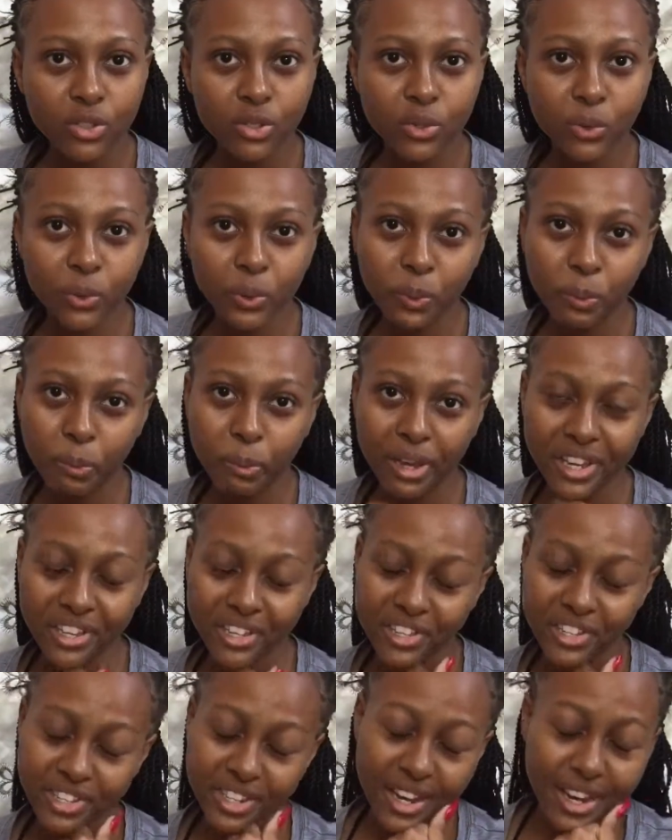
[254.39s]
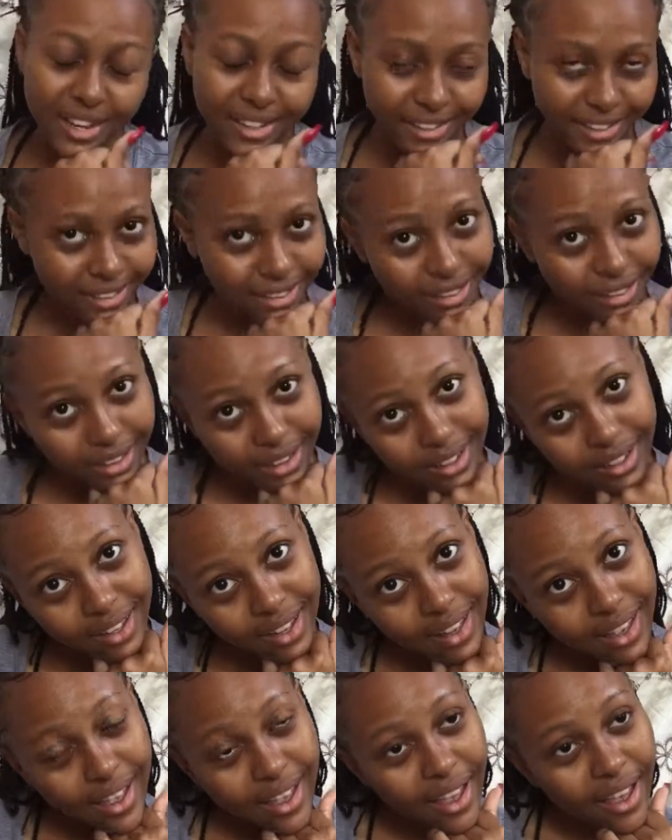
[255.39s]
to my channel
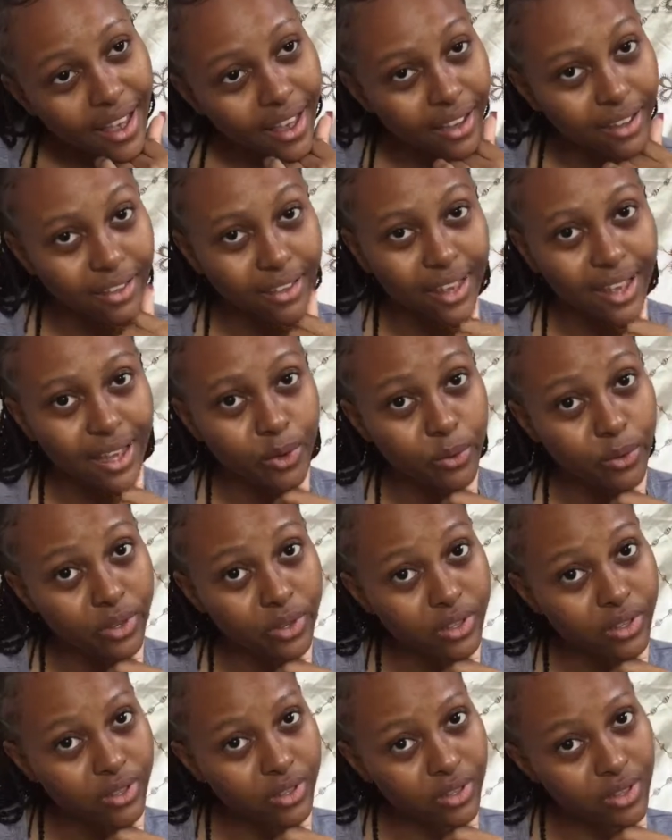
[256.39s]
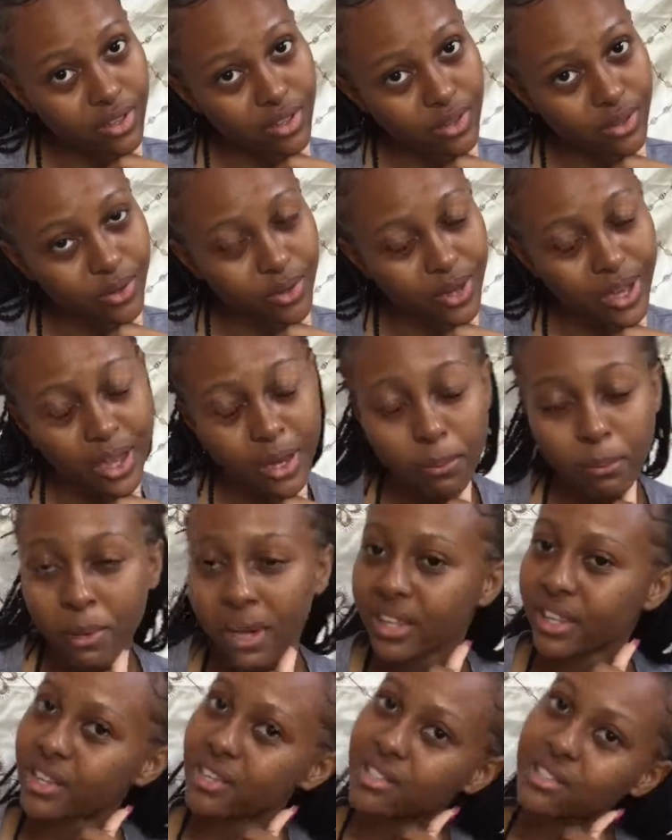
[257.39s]
and i will see you in
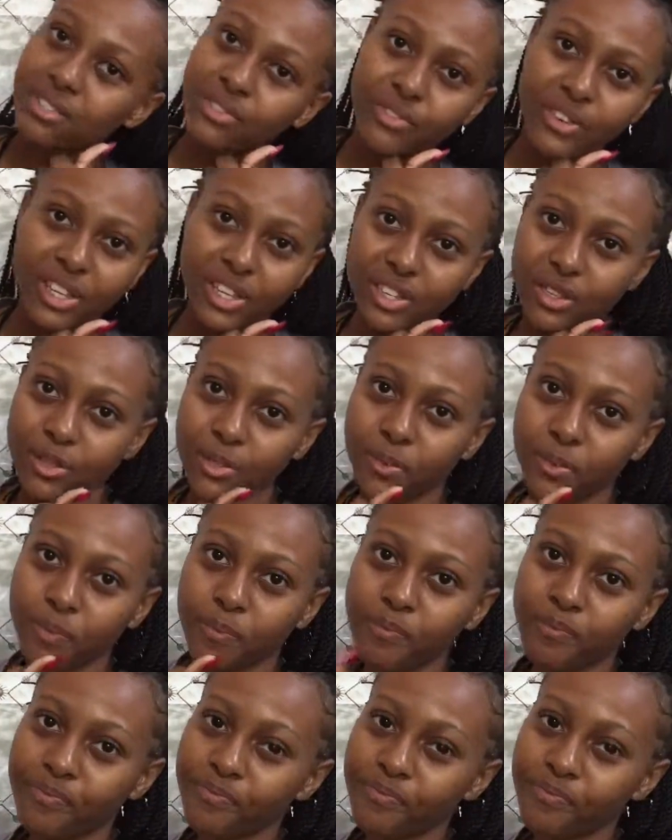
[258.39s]
my next video